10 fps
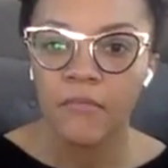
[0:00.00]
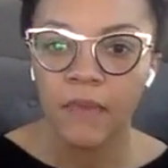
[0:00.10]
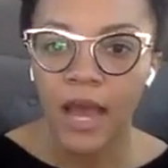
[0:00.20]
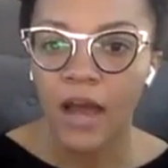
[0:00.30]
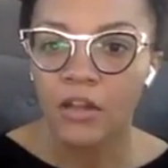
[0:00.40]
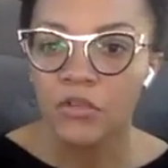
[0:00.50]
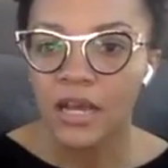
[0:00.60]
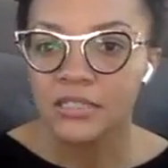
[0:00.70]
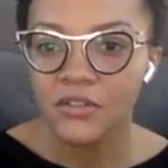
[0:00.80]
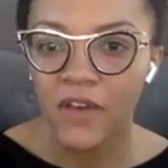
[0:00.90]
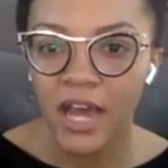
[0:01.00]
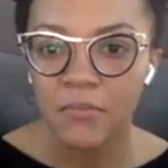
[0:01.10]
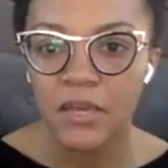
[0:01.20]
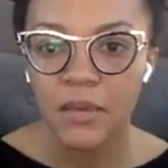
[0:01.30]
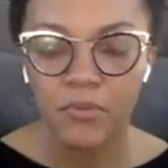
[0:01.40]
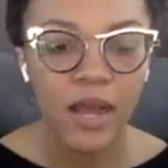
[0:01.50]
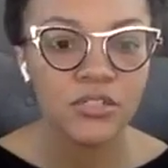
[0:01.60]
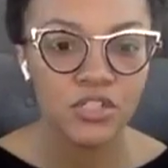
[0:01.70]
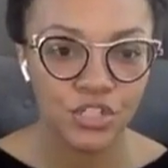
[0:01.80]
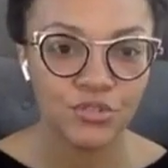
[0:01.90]
how do you guys define being a
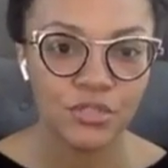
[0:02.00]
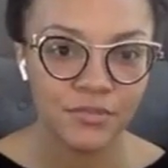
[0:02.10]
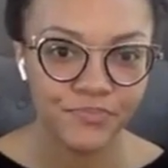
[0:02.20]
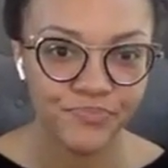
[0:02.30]
prostitute?